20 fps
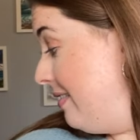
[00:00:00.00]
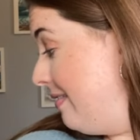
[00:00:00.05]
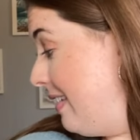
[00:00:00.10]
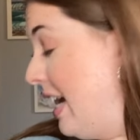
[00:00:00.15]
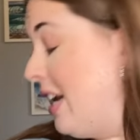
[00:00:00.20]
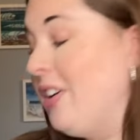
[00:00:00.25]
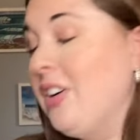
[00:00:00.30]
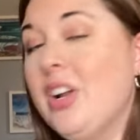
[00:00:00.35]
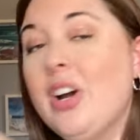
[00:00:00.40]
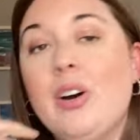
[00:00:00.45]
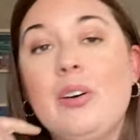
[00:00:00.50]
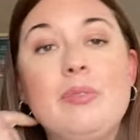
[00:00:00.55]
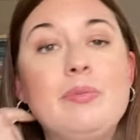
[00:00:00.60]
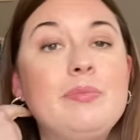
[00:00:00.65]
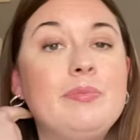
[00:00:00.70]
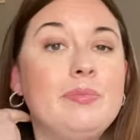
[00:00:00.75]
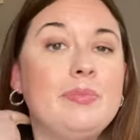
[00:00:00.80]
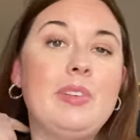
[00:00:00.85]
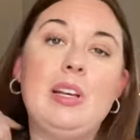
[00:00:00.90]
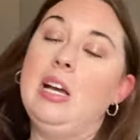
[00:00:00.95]
I don't know,
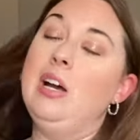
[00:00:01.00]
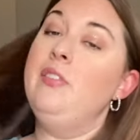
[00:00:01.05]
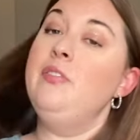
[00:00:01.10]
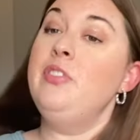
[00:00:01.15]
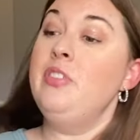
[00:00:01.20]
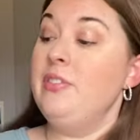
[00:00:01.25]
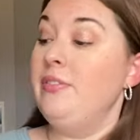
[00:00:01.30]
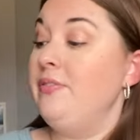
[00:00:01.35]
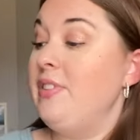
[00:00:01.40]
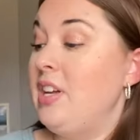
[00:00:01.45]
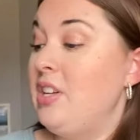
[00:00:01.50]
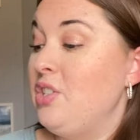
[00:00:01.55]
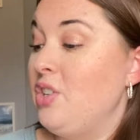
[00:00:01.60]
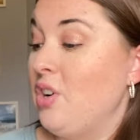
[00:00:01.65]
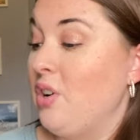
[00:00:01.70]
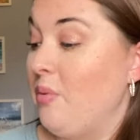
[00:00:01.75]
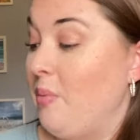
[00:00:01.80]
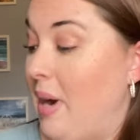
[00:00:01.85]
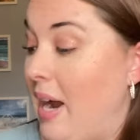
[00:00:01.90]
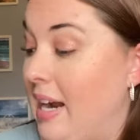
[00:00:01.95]
of the
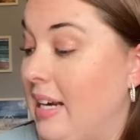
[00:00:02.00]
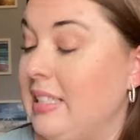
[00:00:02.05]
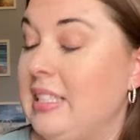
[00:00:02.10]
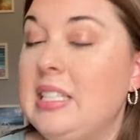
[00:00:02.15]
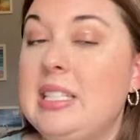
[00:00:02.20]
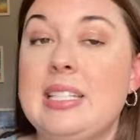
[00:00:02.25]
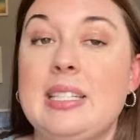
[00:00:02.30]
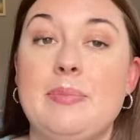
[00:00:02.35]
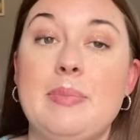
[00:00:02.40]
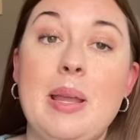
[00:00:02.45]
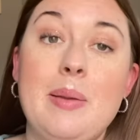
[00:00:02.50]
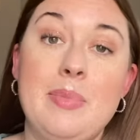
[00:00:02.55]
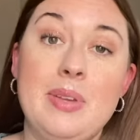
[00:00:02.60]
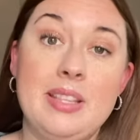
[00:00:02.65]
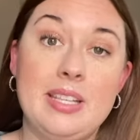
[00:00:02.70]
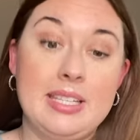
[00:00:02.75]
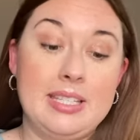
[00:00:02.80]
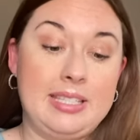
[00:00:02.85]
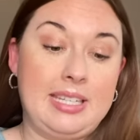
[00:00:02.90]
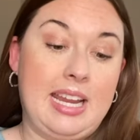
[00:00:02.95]
vendor wax, this is maybe the
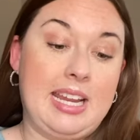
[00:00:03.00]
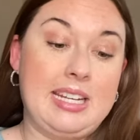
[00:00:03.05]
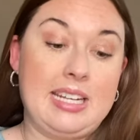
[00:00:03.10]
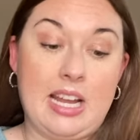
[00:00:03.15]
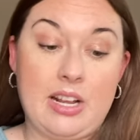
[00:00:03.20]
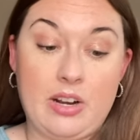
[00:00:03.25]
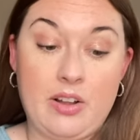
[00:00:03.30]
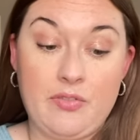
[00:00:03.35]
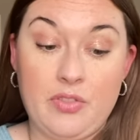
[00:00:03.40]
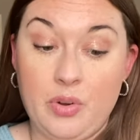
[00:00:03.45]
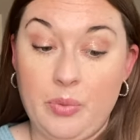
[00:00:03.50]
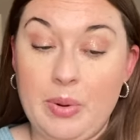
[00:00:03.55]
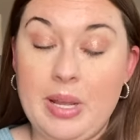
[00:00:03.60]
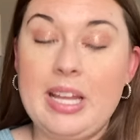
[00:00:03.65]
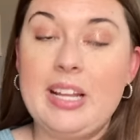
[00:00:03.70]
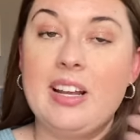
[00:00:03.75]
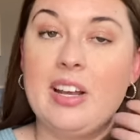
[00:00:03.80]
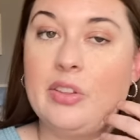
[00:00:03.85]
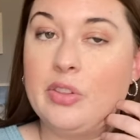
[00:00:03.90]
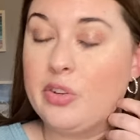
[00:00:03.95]
standout of the
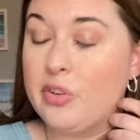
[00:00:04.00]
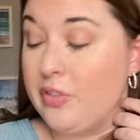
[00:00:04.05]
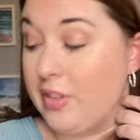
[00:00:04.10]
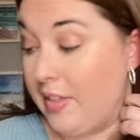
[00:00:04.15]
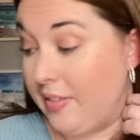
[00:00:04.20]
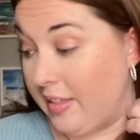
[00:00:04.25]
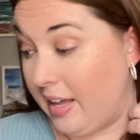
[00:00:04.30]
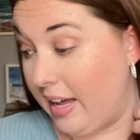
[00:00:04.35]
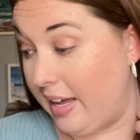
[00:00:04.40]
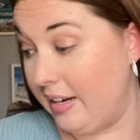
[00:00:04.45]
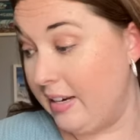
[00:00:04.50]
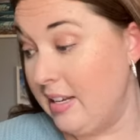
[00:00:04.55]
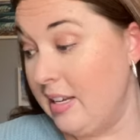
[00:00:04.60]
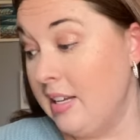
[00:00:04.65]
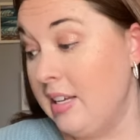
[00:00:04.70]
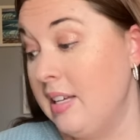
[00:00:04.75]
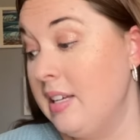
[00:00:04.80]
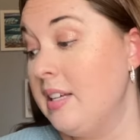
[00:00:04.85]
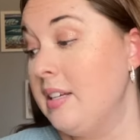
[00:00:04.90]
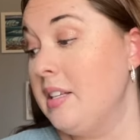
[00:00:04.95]
week other than that
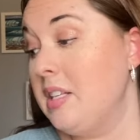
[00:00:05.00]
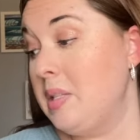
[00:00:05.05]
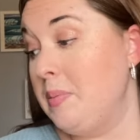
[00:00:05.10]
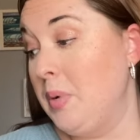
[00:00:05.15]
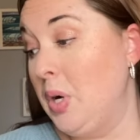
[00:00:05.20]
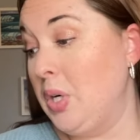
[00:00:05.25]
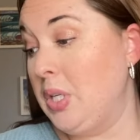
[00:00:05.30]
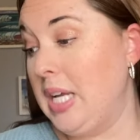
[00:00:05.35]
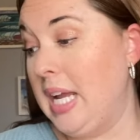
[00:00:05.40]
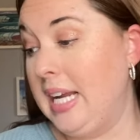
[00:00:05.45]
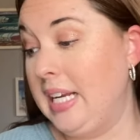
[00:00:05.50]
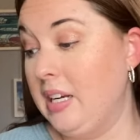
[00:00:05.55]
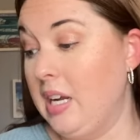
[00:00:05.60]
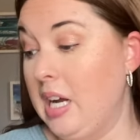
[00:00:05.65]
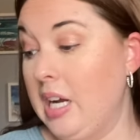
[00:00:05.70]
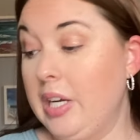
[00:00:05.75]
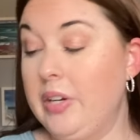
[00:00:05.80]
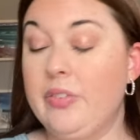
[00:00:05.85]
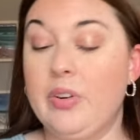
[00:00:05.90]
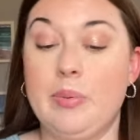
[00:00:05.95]
smoked
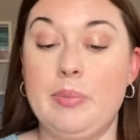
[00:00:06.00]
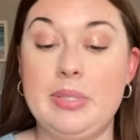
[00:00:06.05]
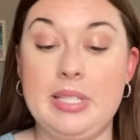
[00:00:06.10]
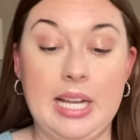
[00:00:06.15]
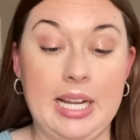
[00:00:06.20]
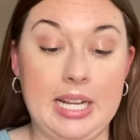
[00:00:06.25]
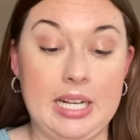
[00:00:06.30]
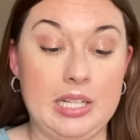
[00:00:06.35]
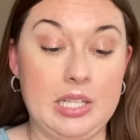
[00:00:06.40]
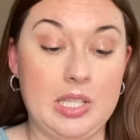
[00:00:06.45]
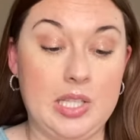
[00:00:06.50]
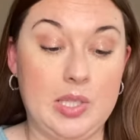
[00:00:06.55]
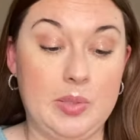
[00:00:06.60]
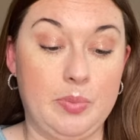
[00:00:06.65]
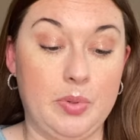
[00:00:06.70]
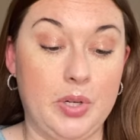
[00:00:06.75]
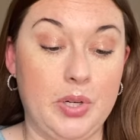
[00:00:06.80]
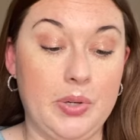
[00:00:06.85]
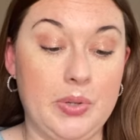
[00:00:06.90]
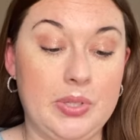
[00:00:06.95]
eggnog from Second and
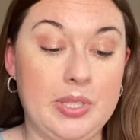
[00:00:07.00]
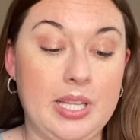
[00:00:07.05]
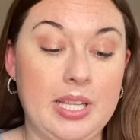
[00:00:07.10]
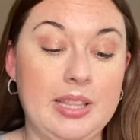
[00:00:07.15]
Spruce.